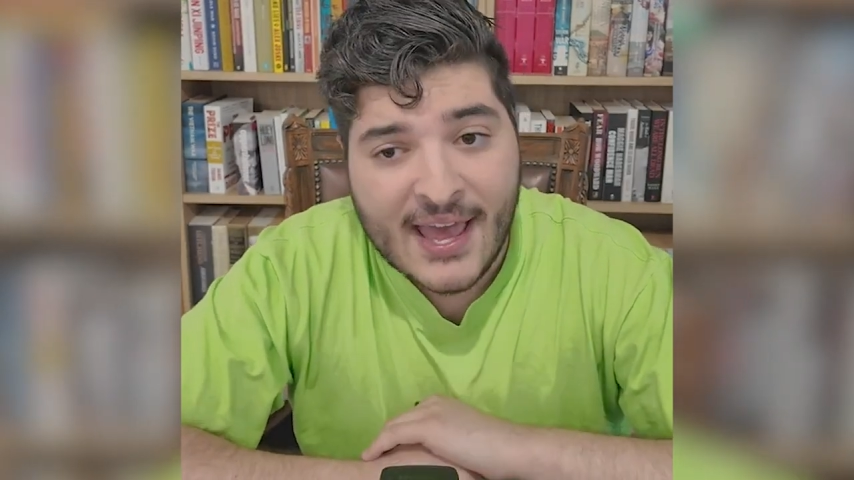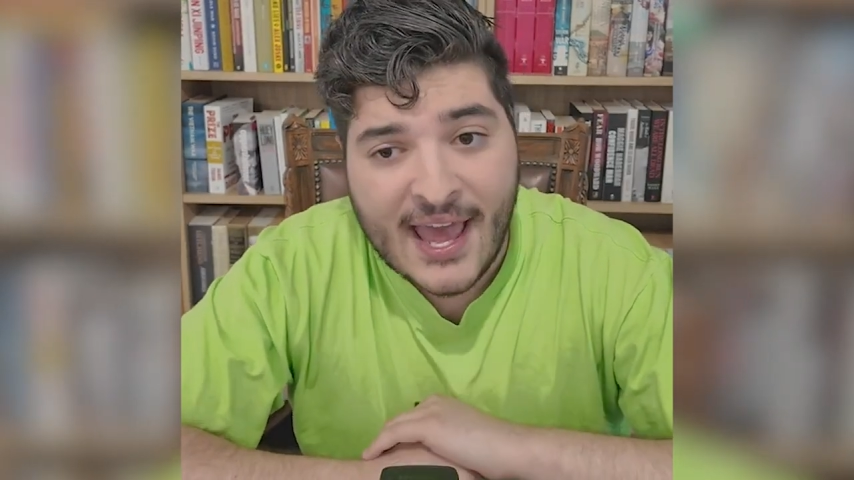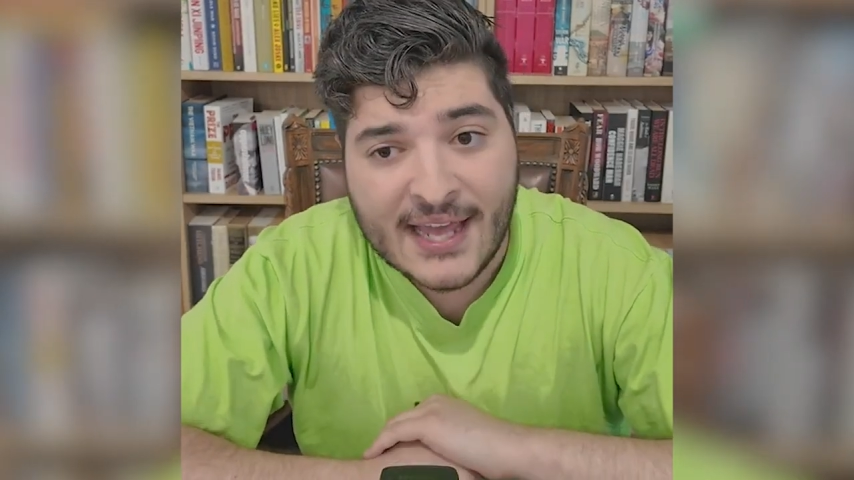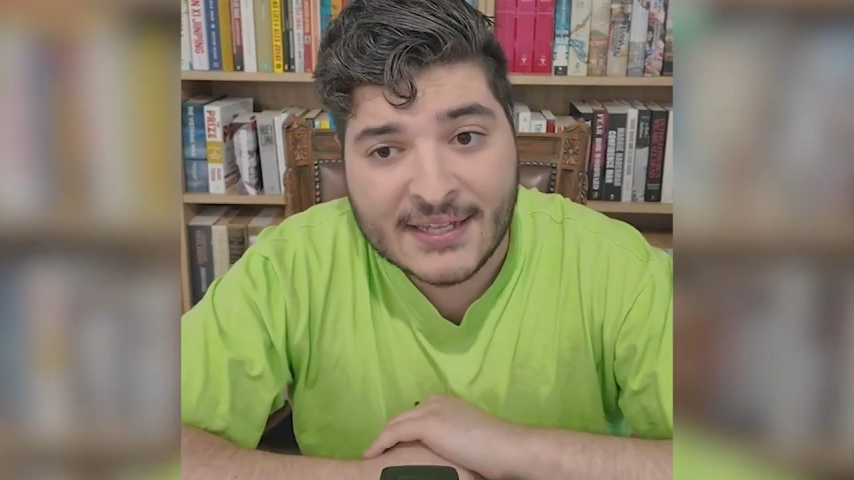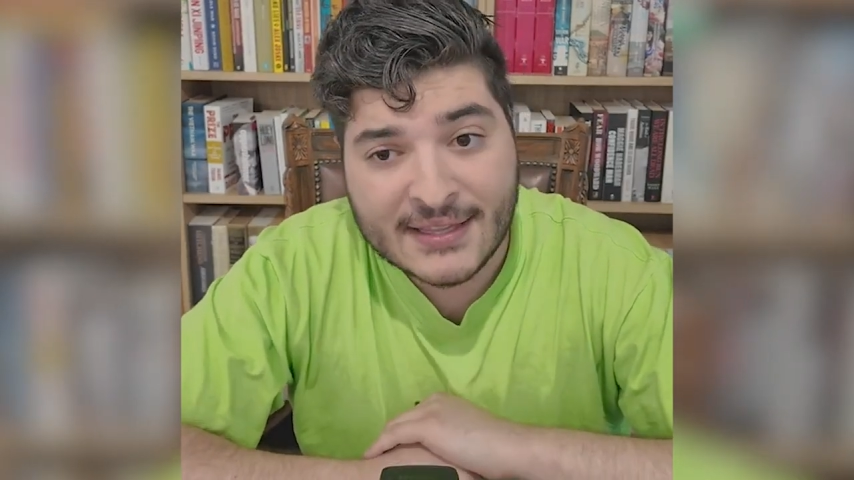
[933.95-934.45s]

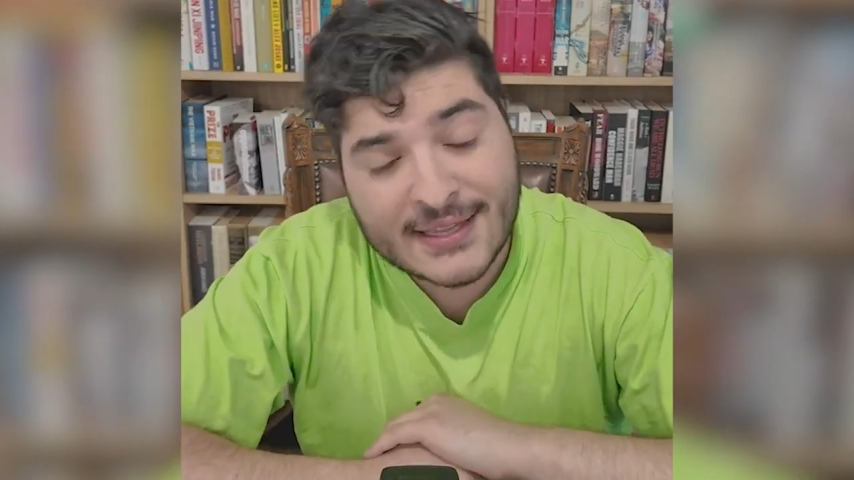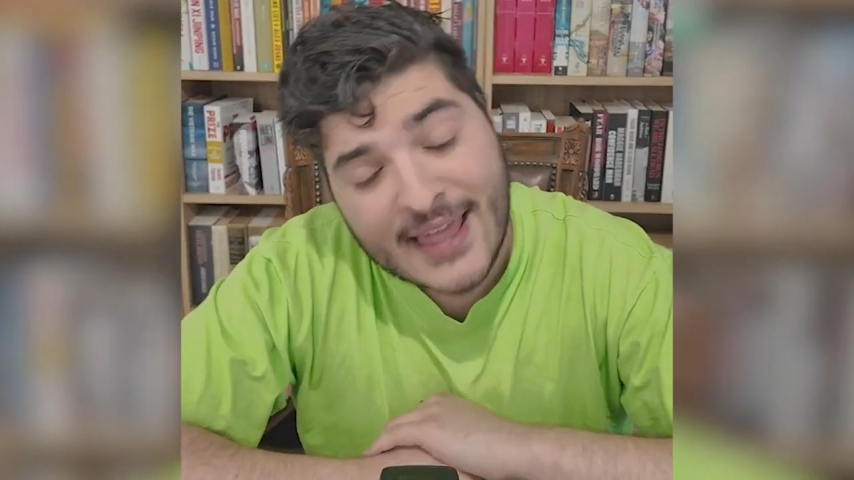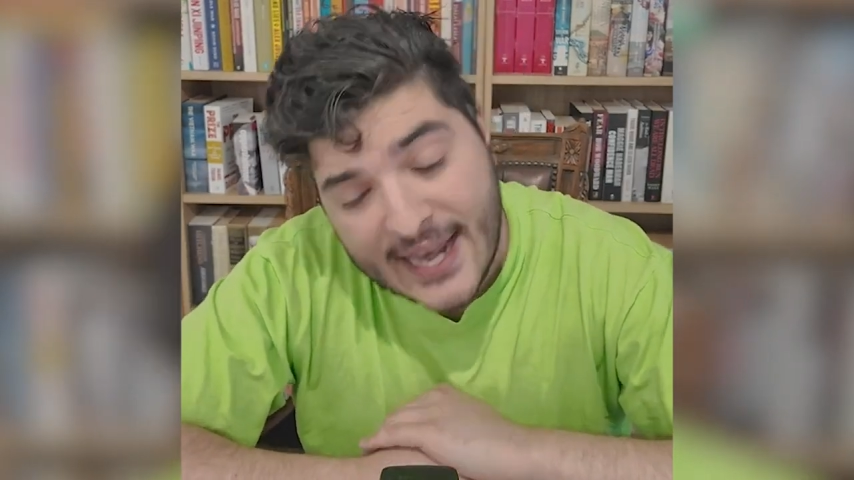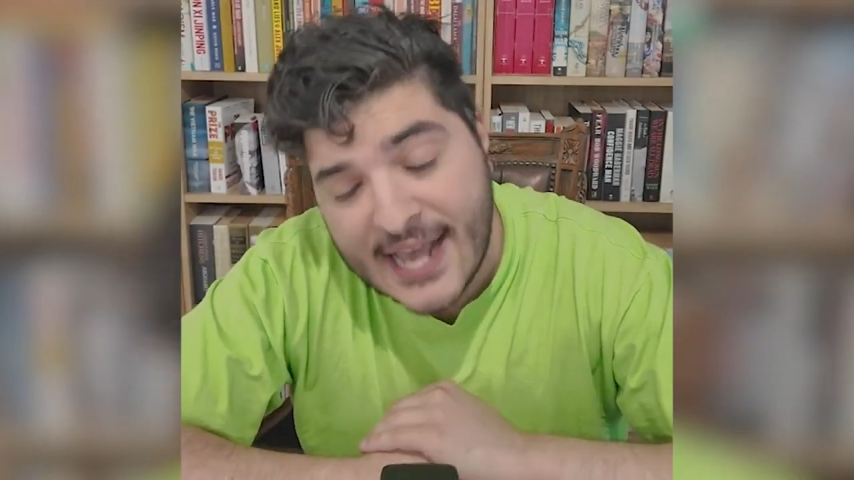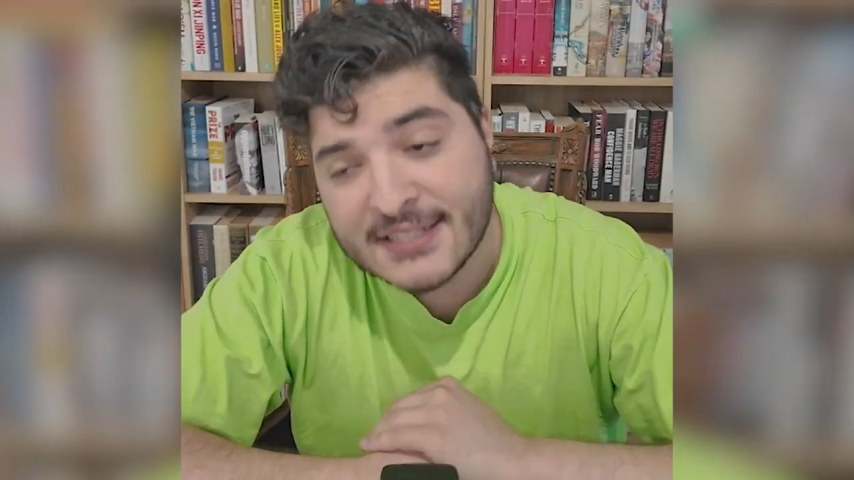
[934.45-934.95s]
And
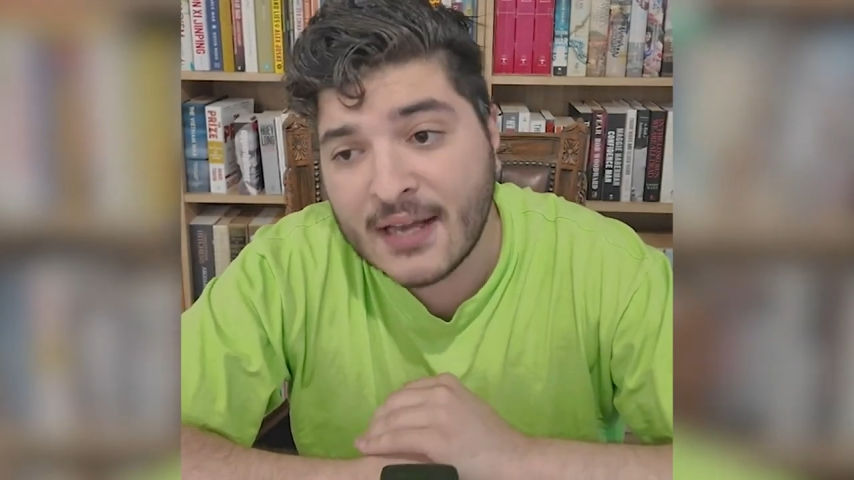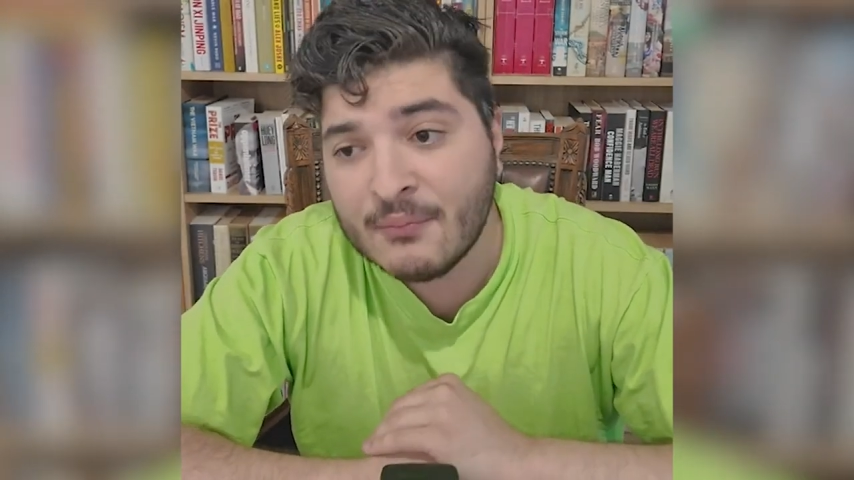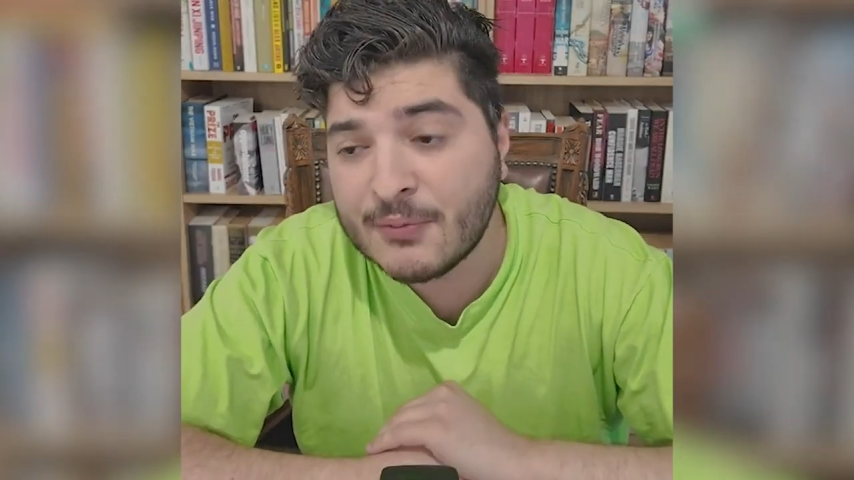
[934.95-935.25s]
that has come